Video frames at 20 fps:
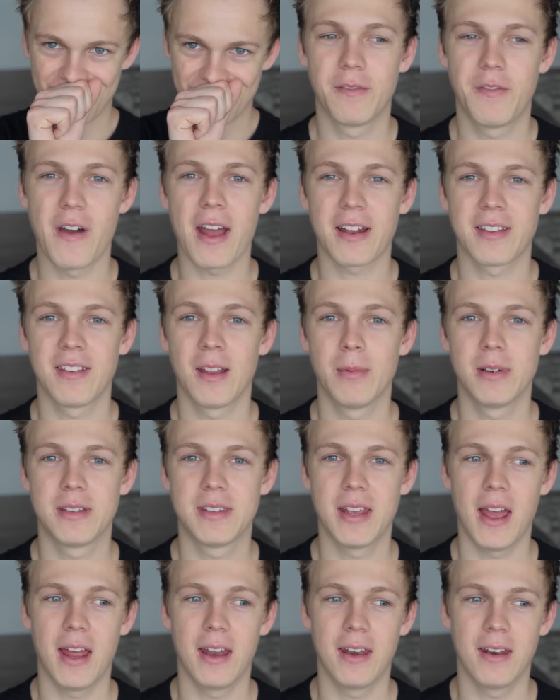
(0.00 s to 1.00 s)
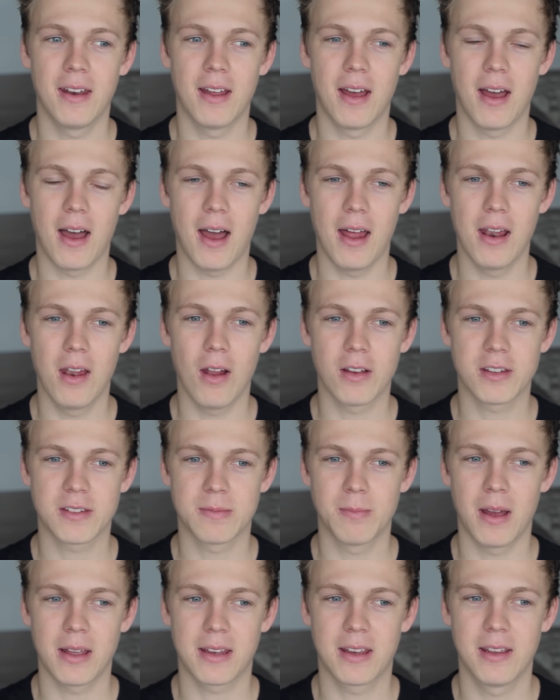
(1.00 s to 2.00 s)
Fact number 10, I
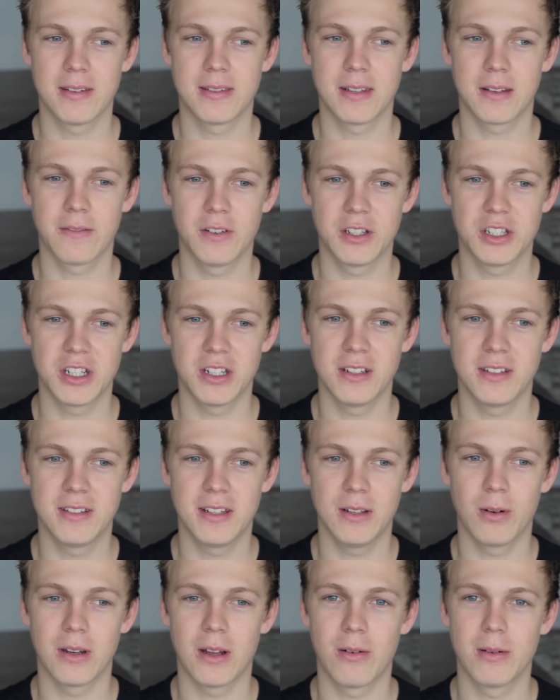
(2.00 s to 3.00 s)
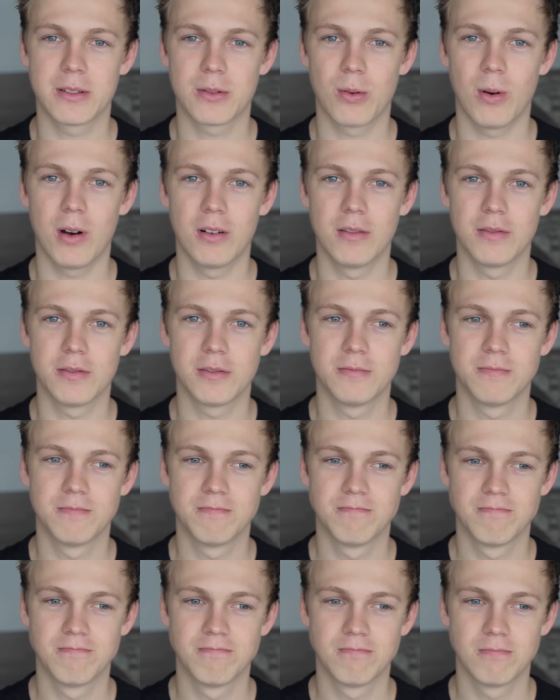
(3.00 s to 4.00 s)
lost my kissing virginity when I was
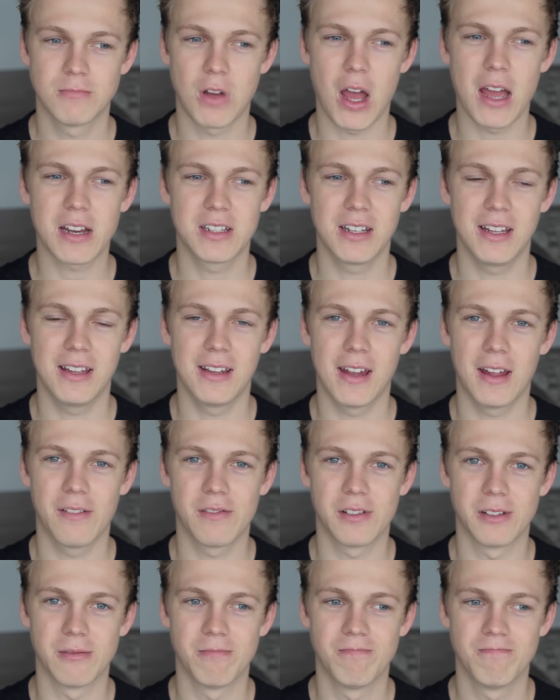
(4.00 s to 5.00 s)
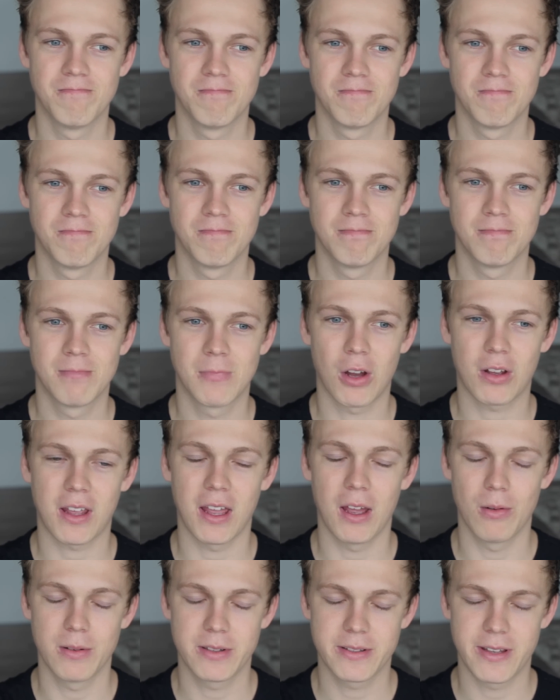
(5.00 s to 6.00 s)
12. Actually 11.
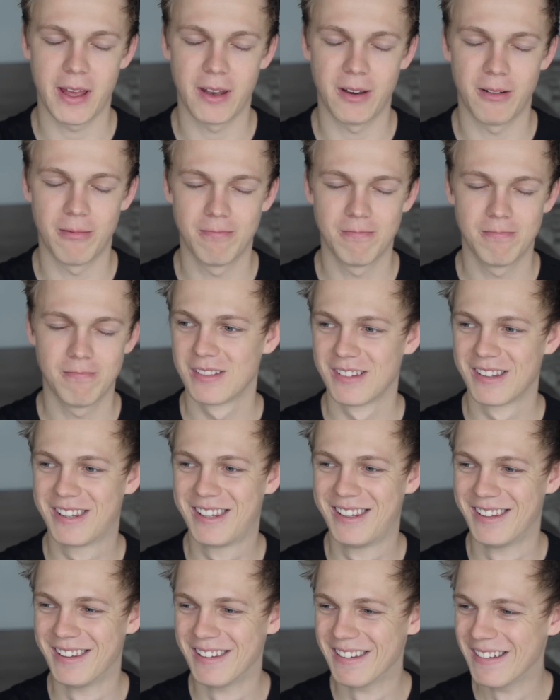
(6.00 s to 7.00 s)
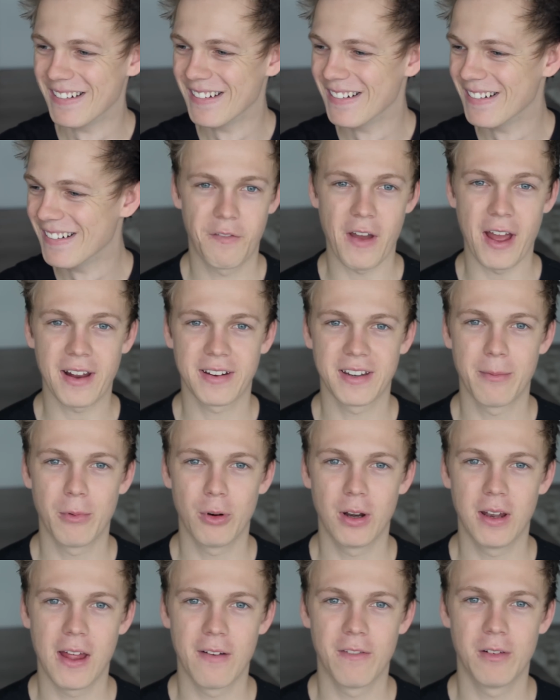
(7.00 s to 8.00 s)
Okay, it was 10. Fact
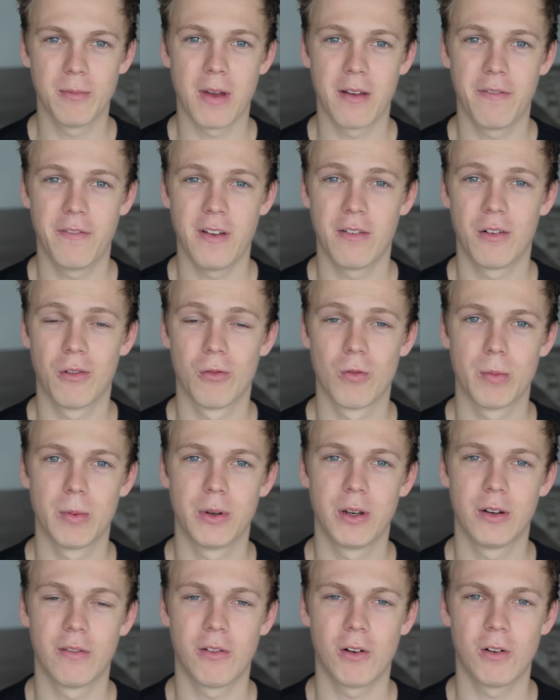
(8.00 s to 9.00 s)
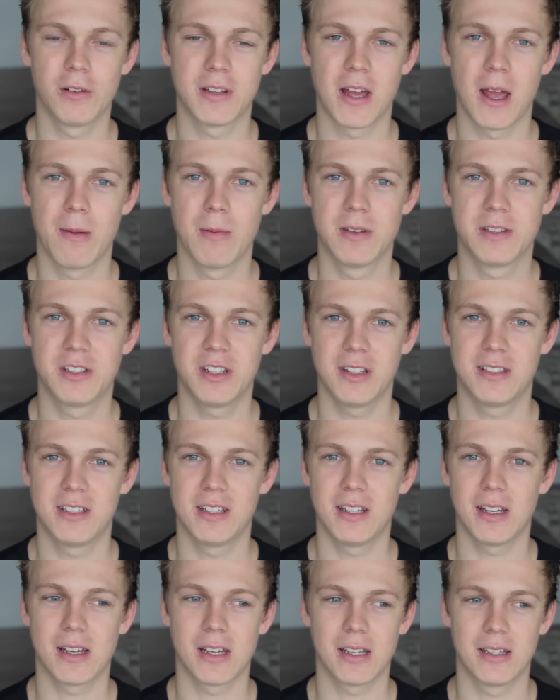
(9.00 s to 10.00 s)
number 11, my favorite woman of all time is
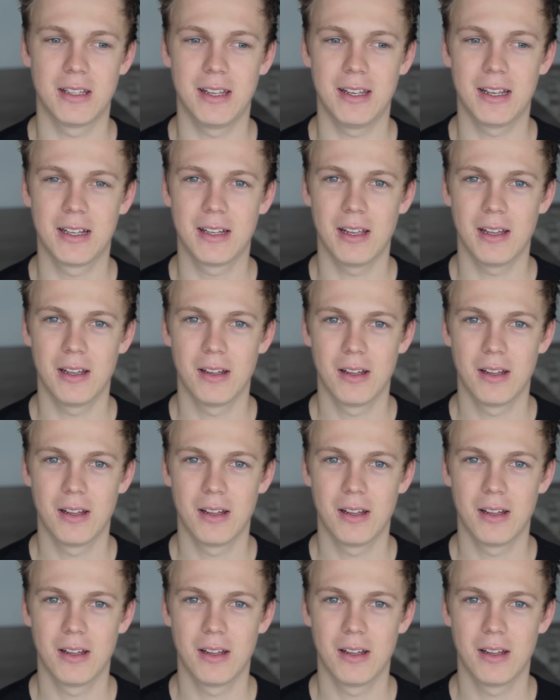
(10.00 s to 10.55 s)
Gigi Hadid.